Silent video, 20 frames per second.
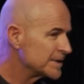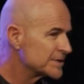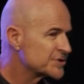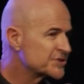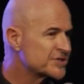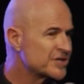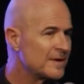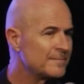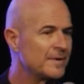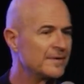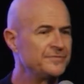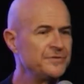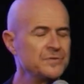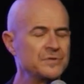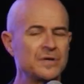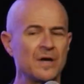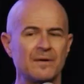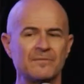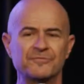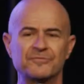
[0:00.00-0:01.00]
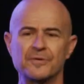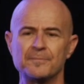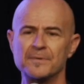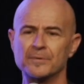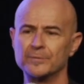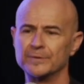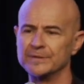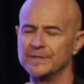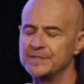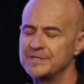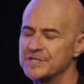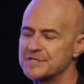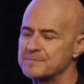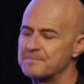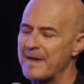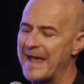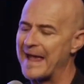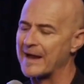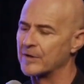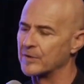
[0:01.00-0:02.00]
Some of you come from a religious
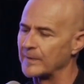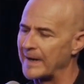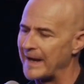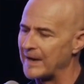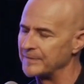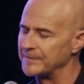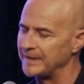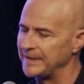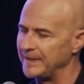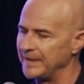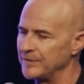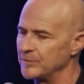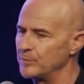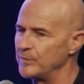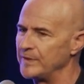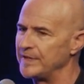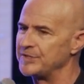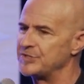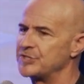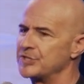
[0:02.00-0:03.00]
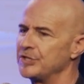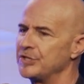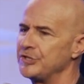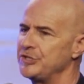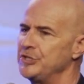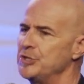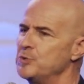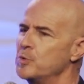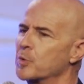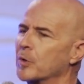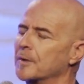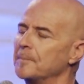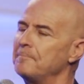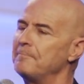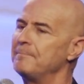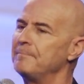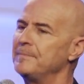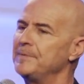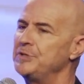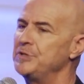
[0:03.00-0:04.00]
background in which
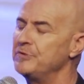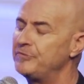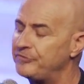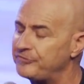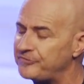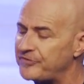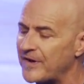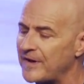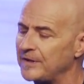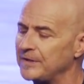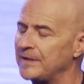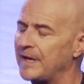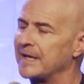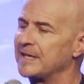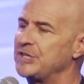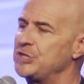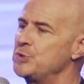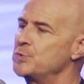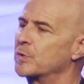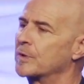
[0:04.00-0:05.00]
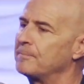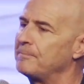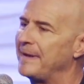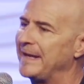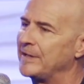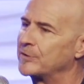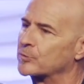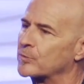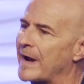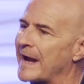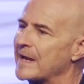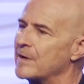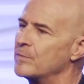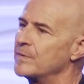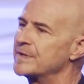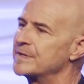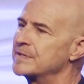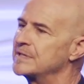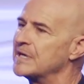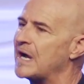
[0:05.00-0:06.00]
you felt like you were made right
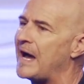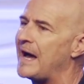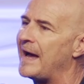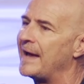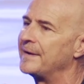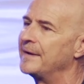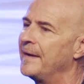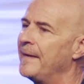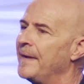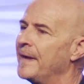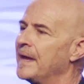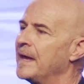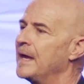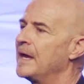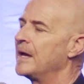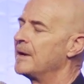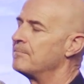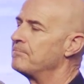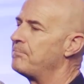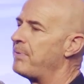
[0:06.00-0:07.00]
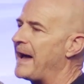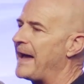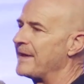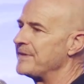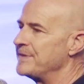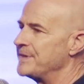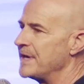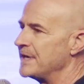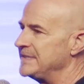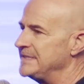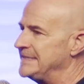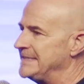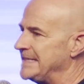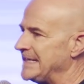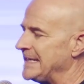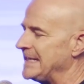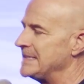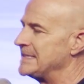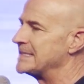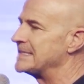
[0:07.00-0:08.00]
with God by the
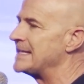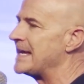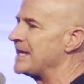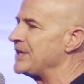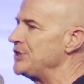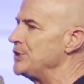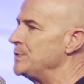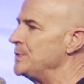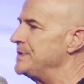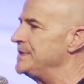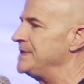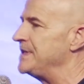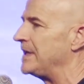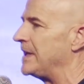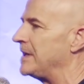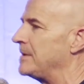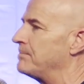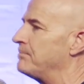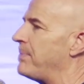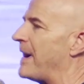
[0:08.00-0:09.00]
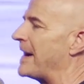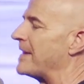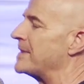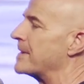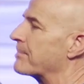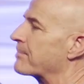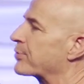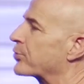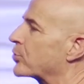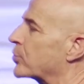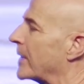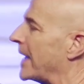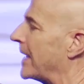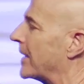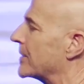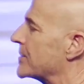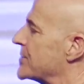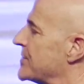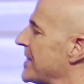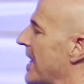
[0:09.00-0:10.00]
deeds that you did, by the
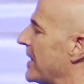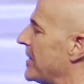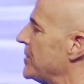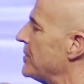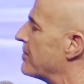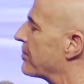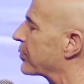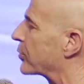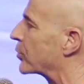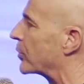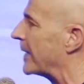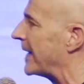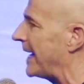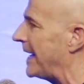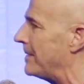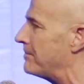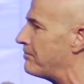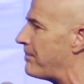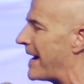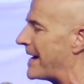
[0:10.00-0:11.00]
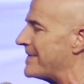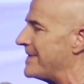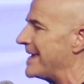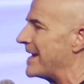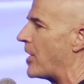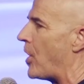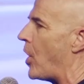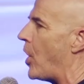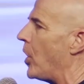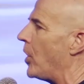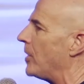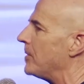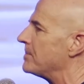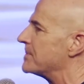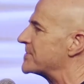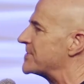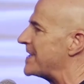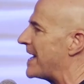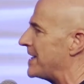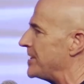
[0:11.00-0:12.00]
prayers that you prayed, by the
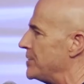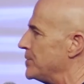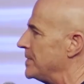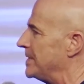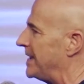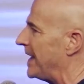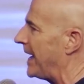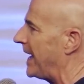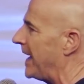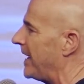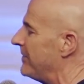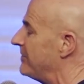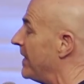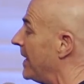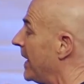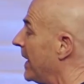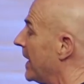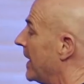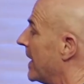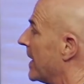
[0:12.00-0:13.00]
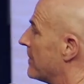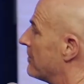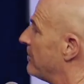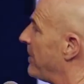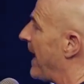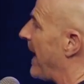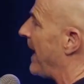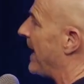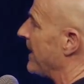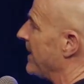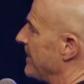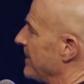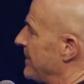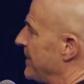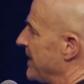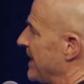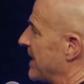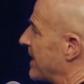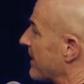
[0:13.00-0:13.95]
alms that you gave, by the